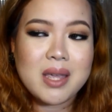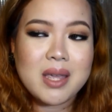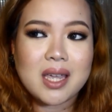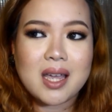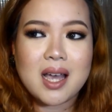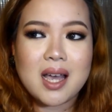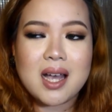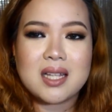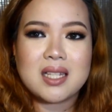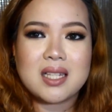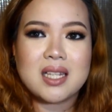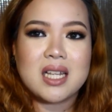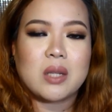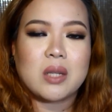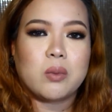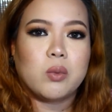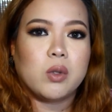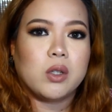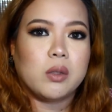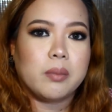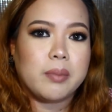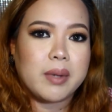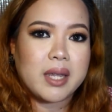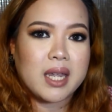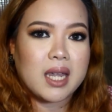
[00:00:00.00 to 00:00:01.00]
because it
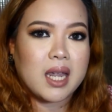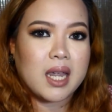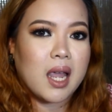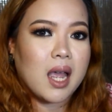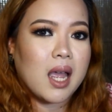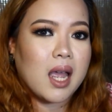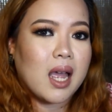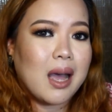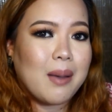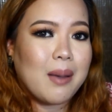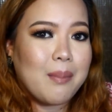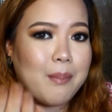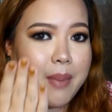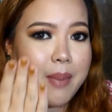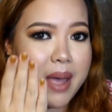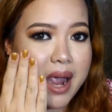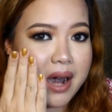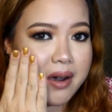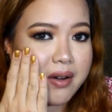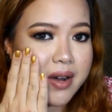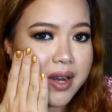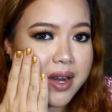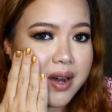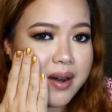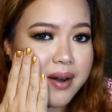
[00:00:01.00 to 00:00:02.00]
will be a
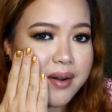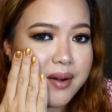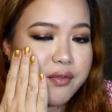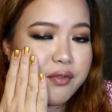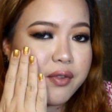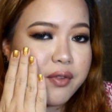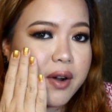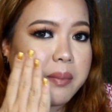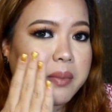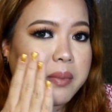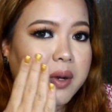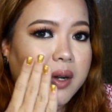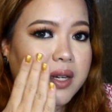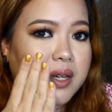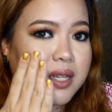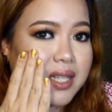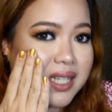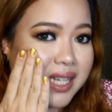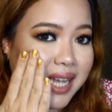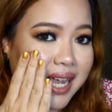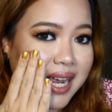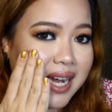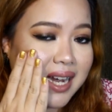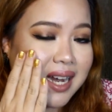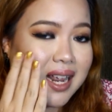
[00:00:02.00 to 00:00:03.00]
barrier from your
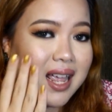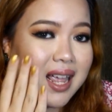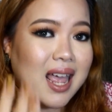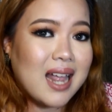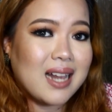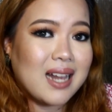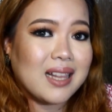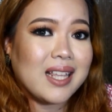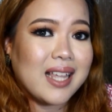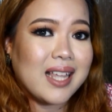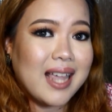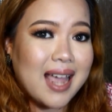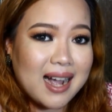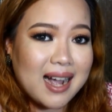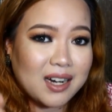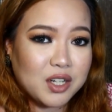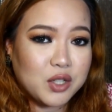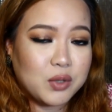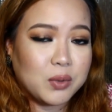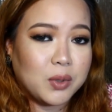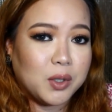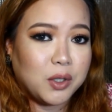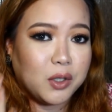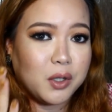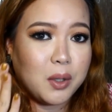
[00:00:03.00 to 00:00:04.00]
skin and the
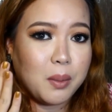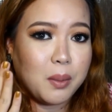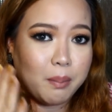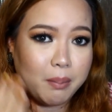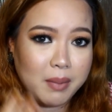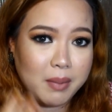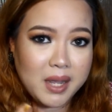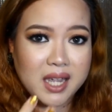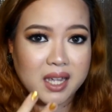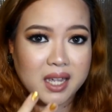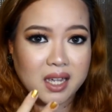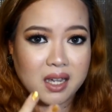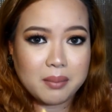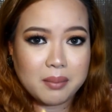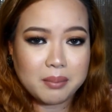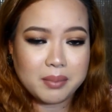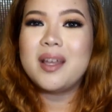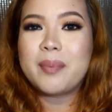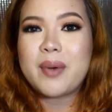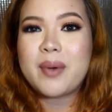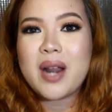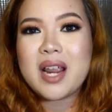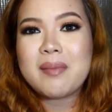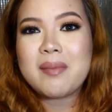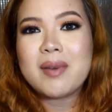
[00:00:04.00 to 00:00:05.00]
actual makeup.
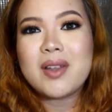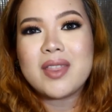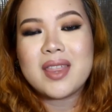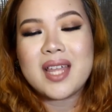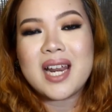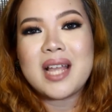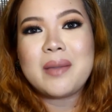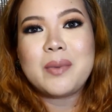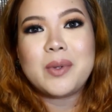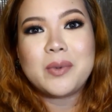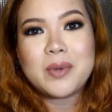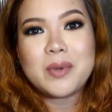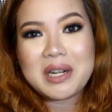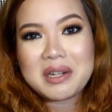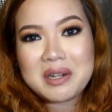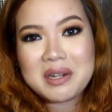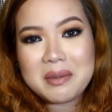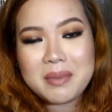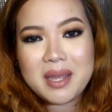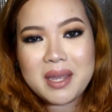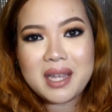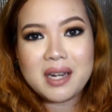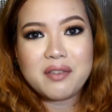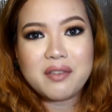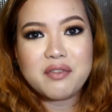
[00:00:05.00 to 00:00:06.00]
The primer that I will
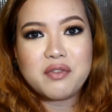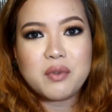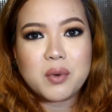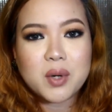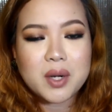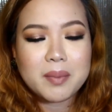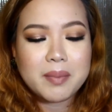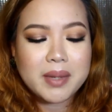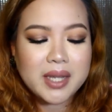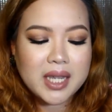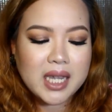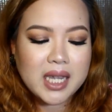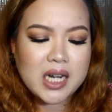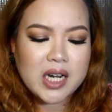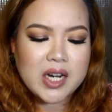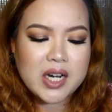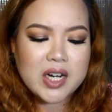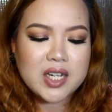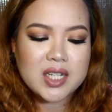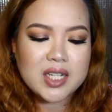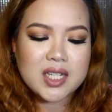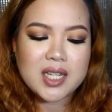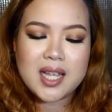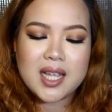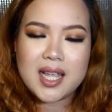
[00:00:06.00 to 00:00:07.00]
recommend for
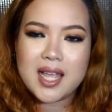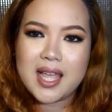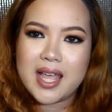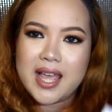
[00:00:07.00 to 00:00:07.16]
beginners